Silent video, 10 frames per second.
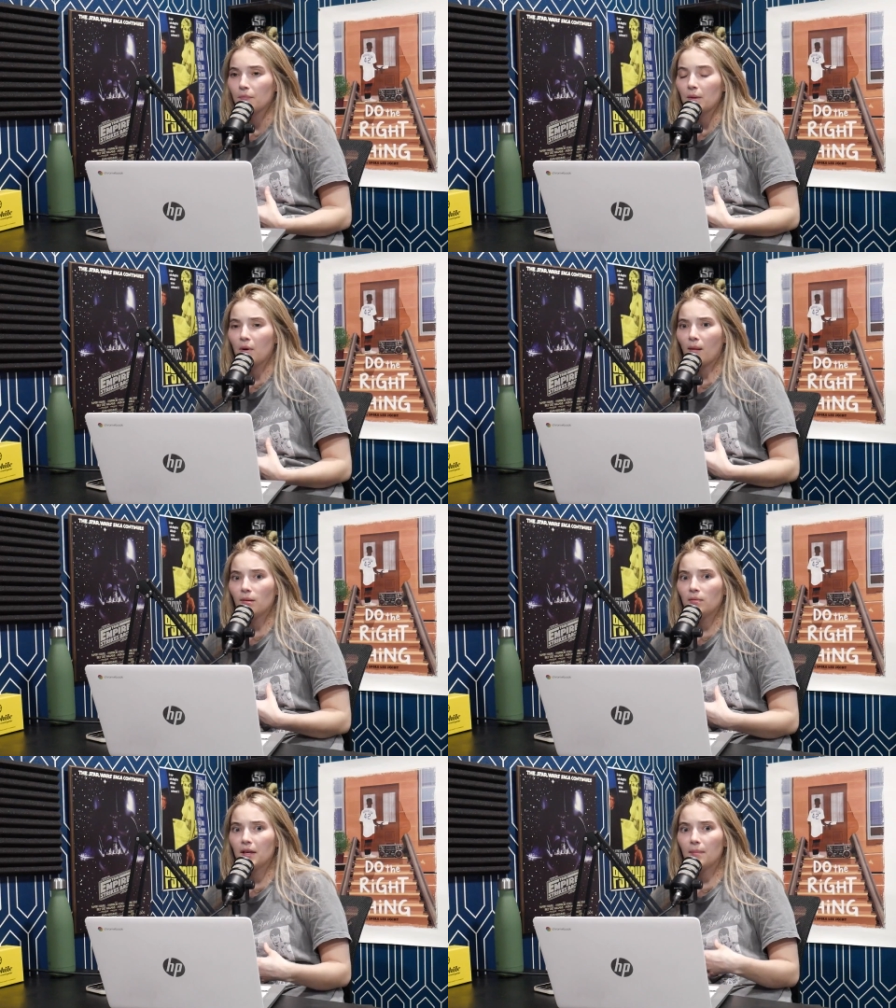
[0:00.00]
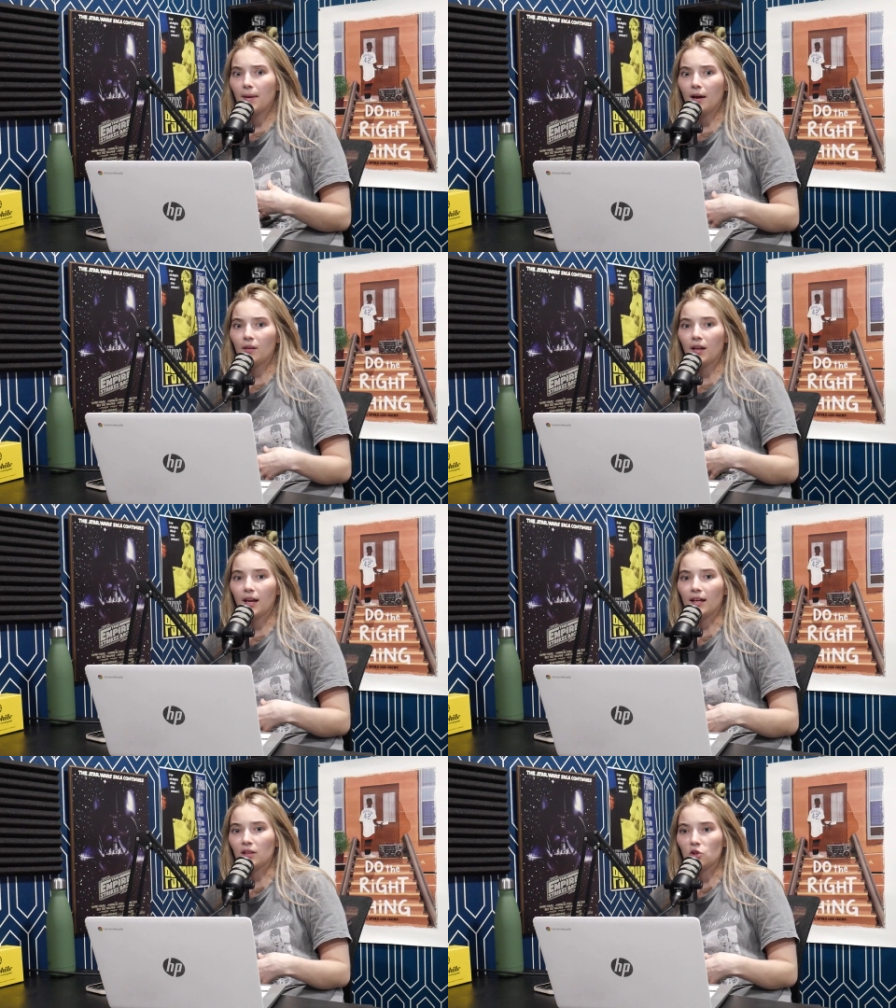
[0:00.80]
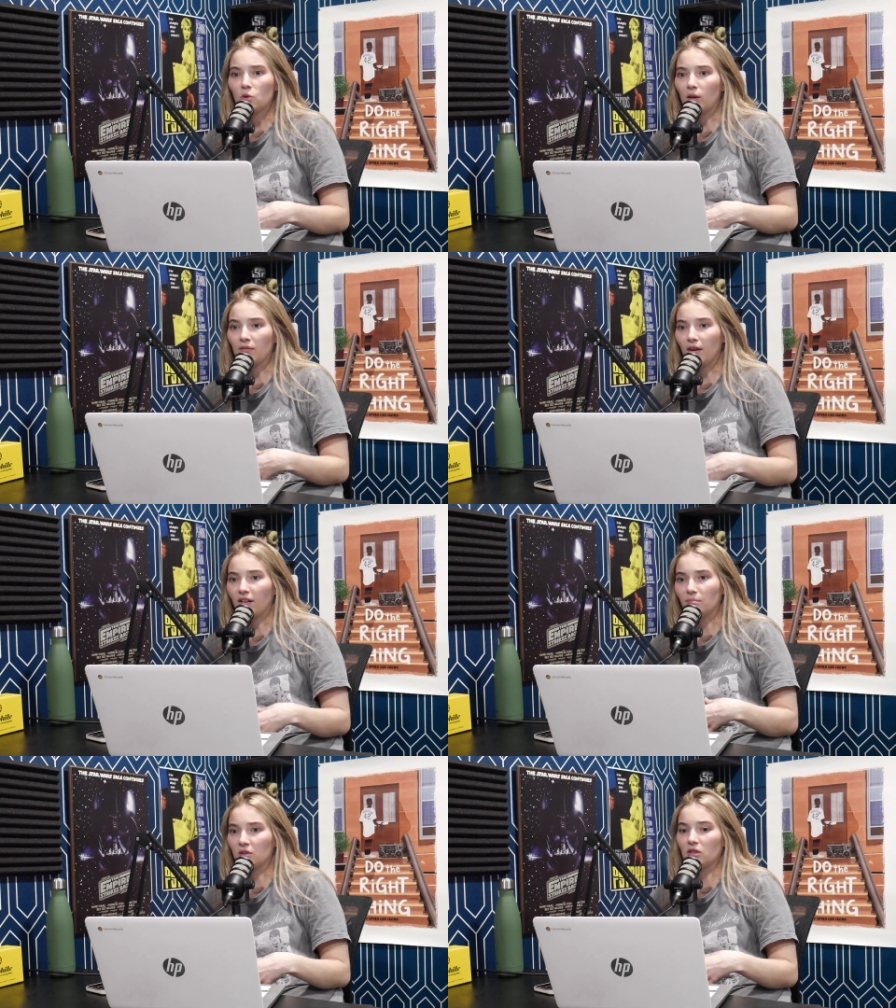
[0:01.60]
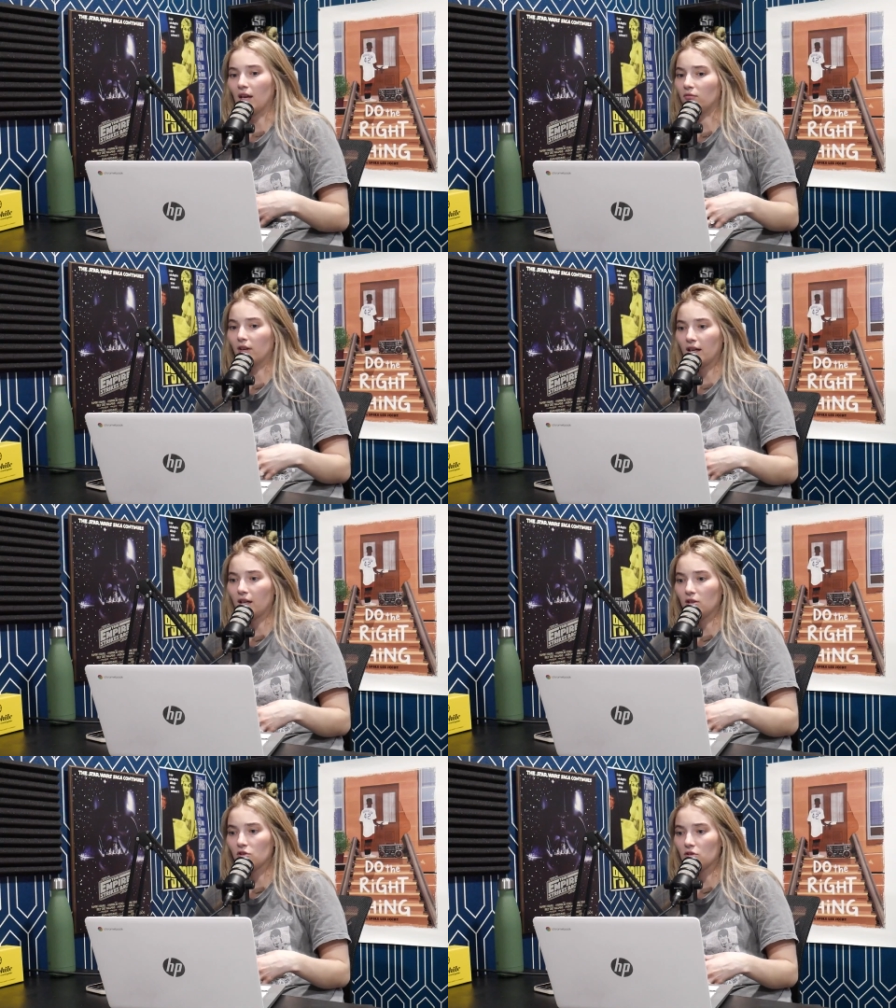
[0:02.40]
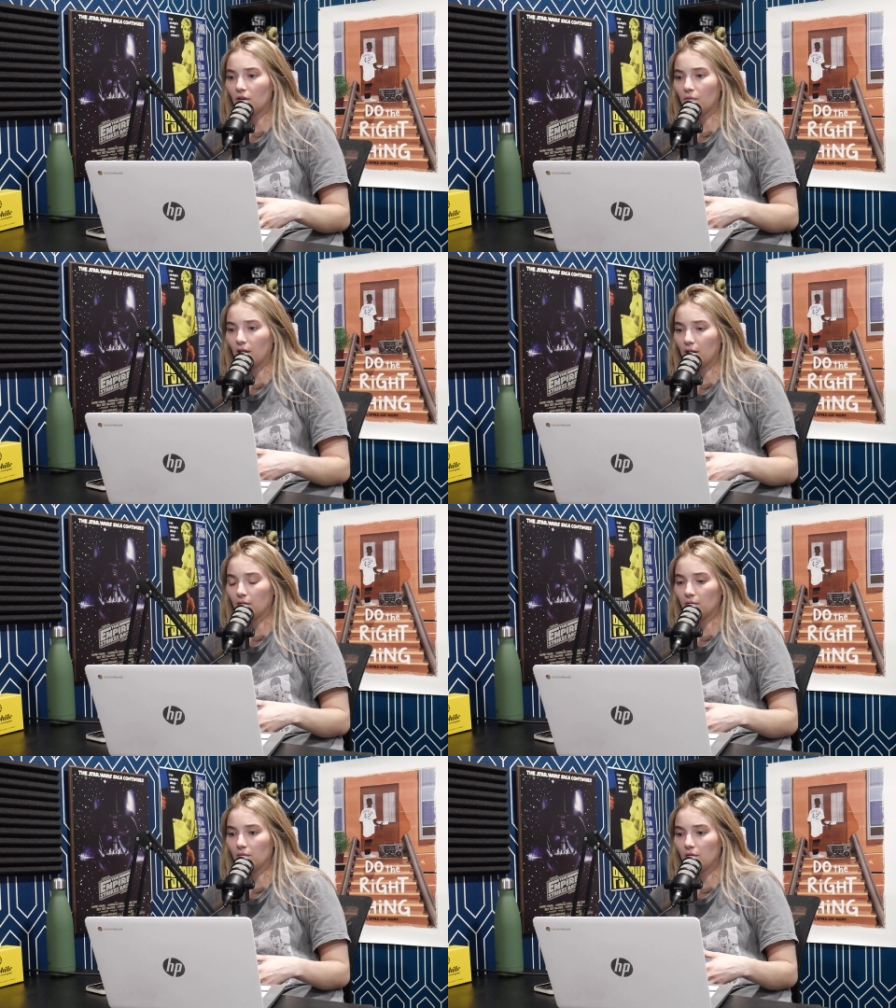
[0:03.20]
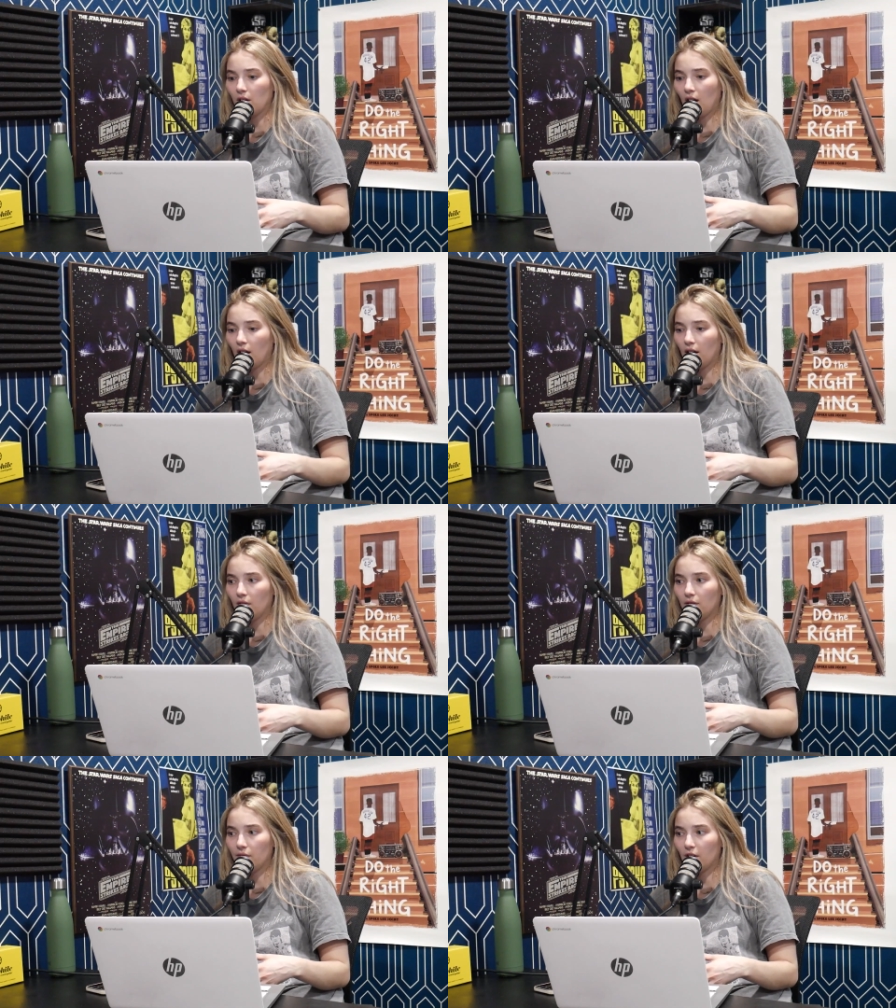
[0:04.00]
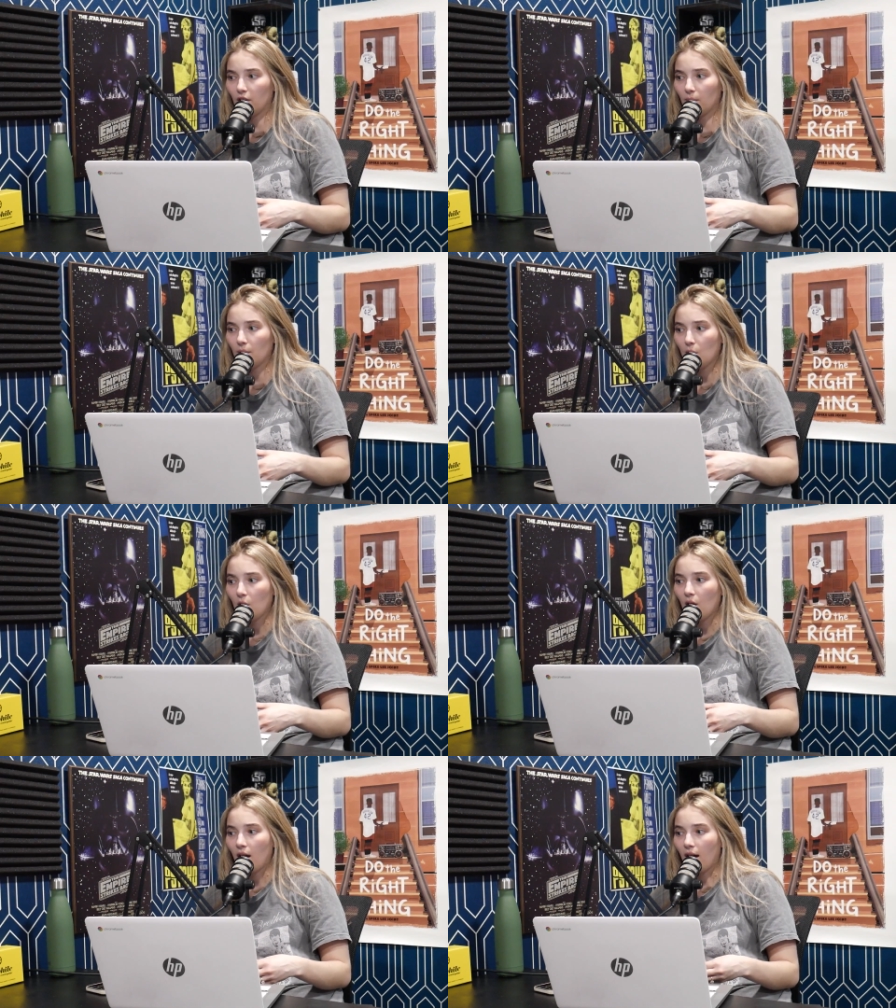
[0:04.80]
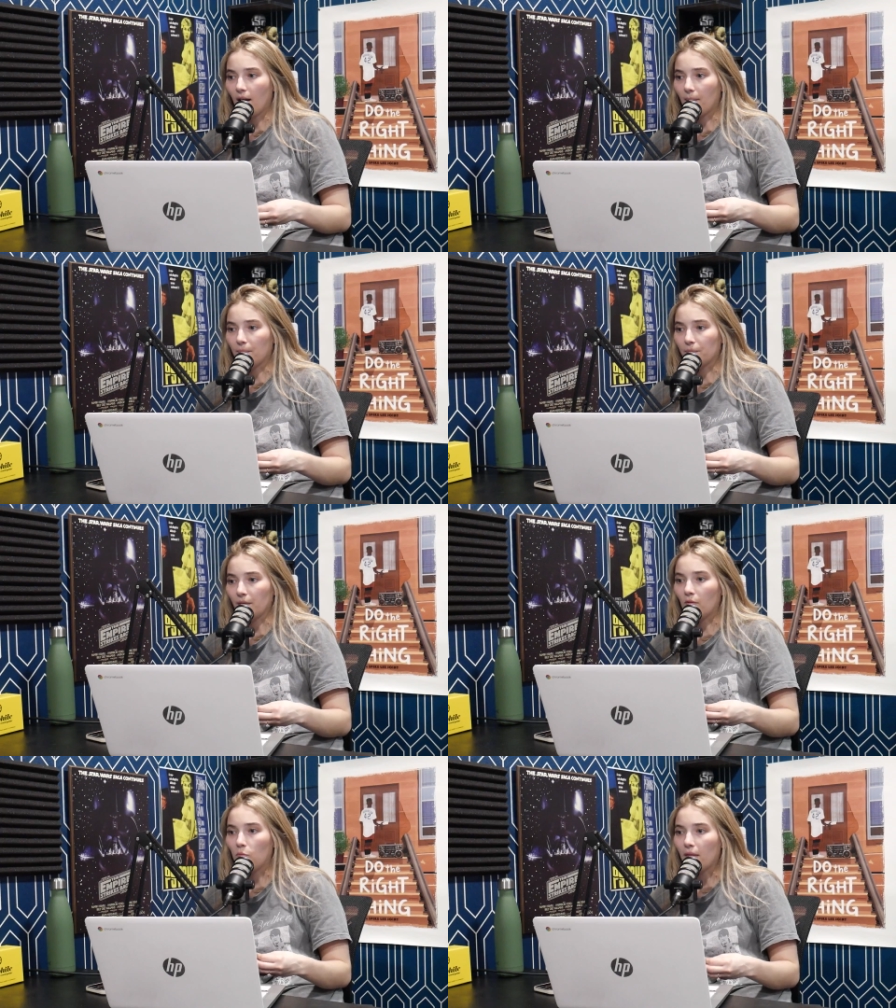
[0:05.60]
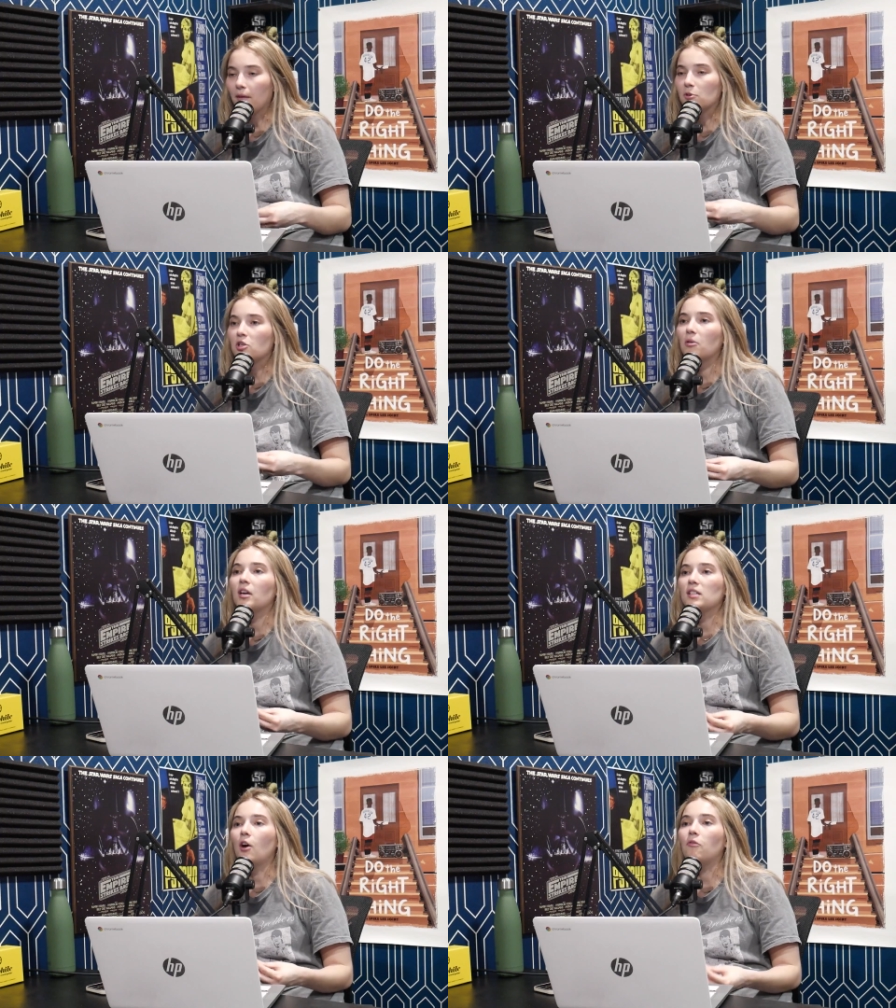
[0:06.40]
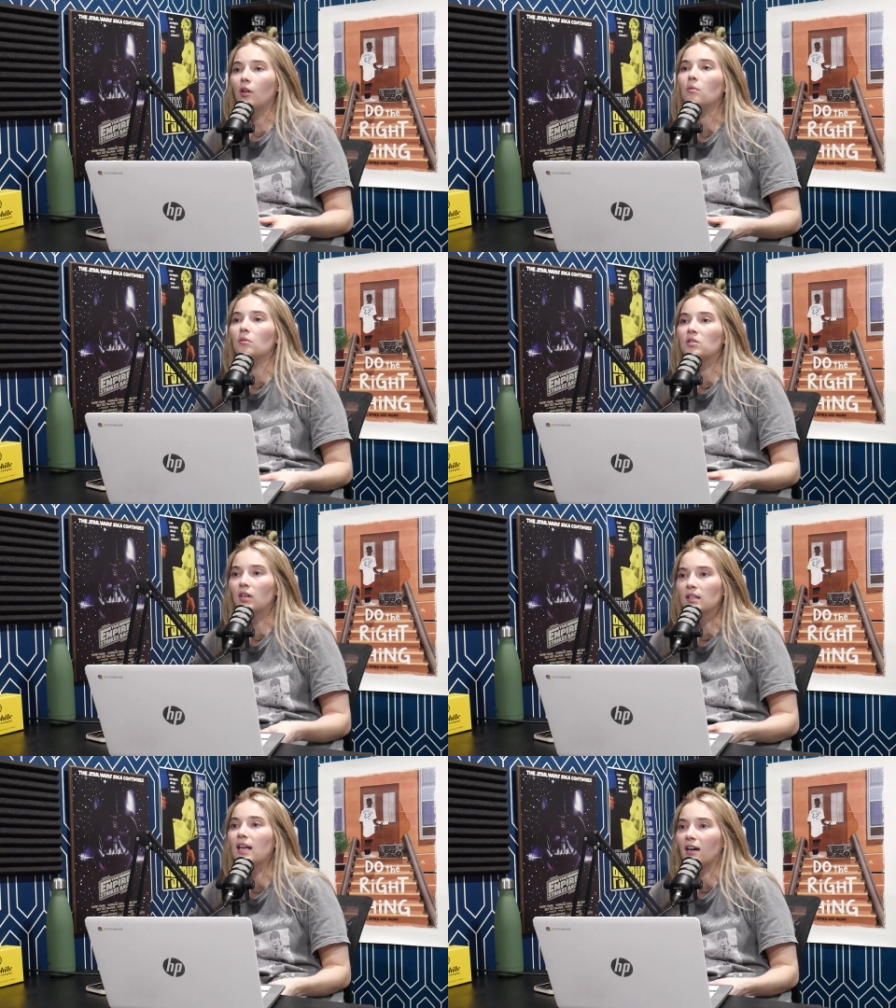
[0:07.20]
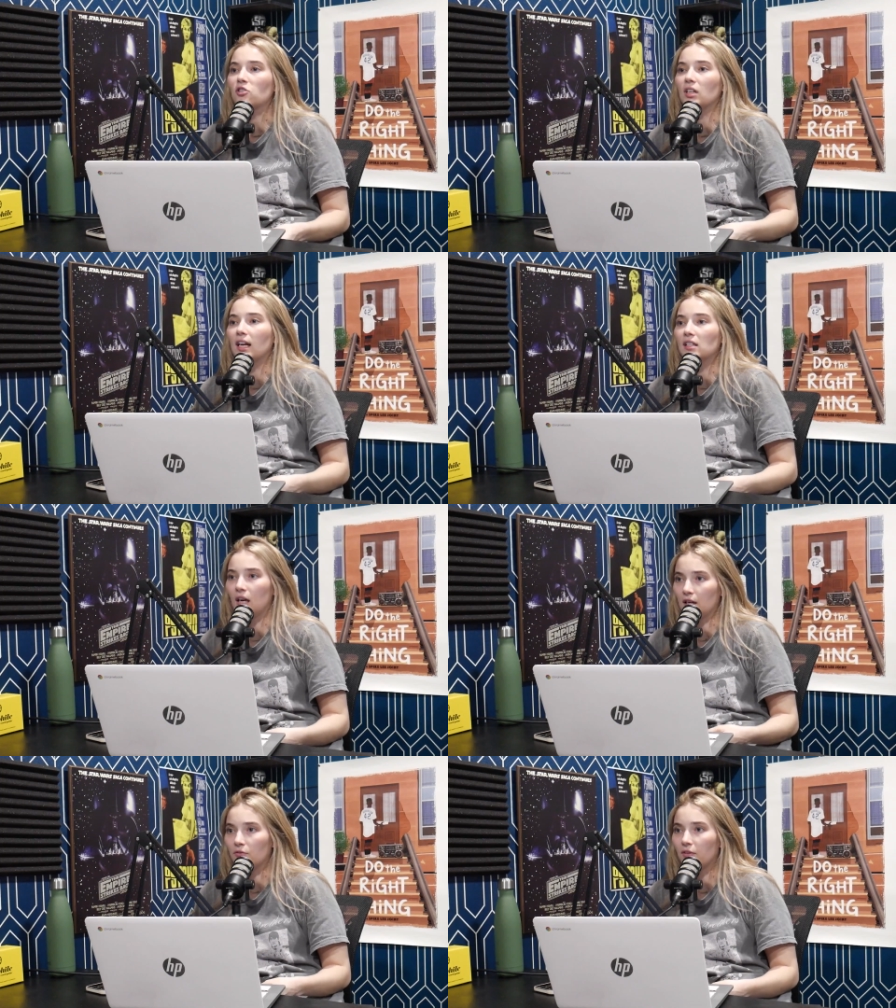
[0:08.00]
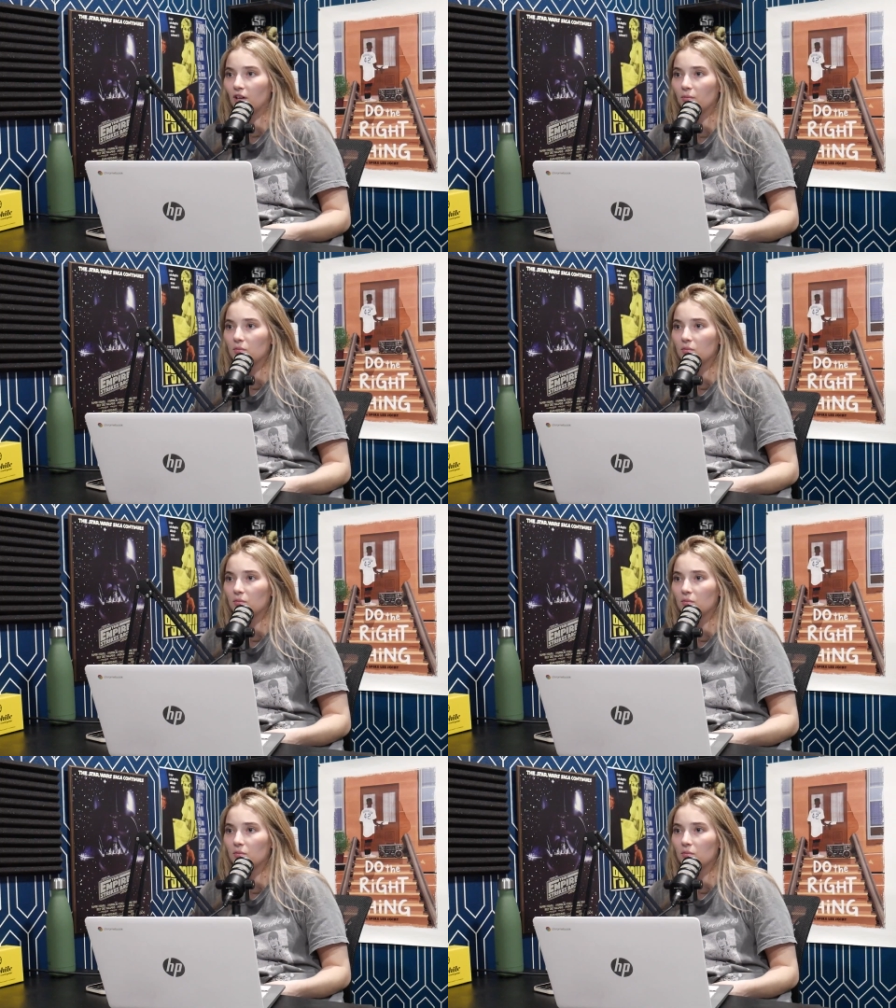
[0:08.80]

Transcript: probably about like the 25% range of when they were, of the film, of when they were showing us how stunts actually get done in films.